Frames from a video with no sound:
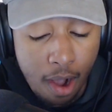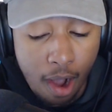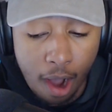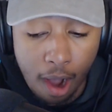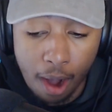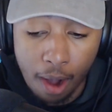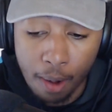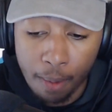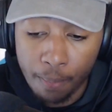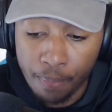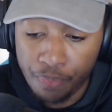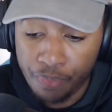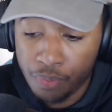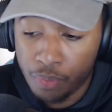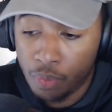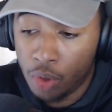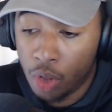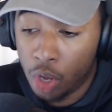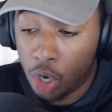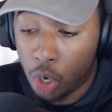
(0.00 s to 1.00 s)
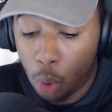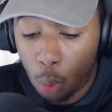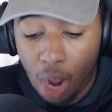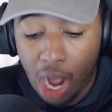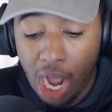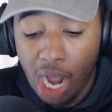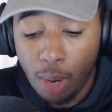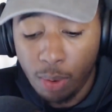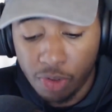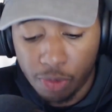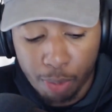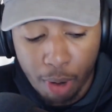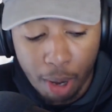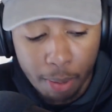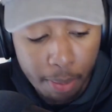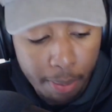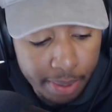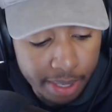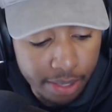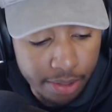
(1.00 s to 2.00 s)
Kawhi was
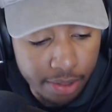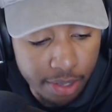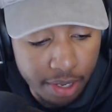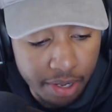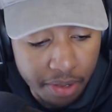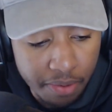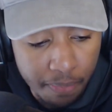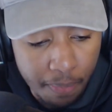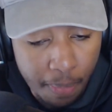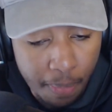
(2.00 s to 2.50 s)
probably the